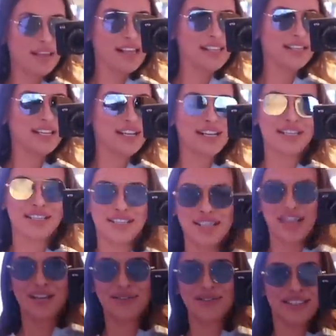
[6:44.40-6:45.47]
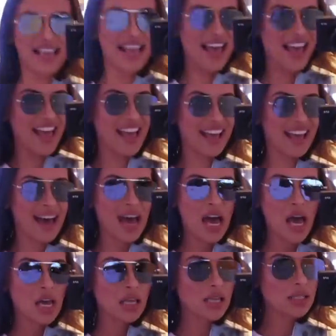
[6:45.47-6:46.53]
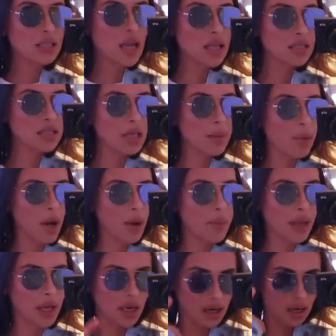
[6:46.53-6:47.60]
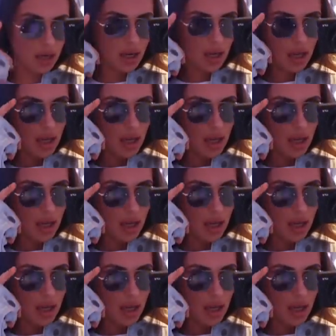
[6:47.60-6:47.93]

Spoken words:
This looks so sick. These glasses are popping.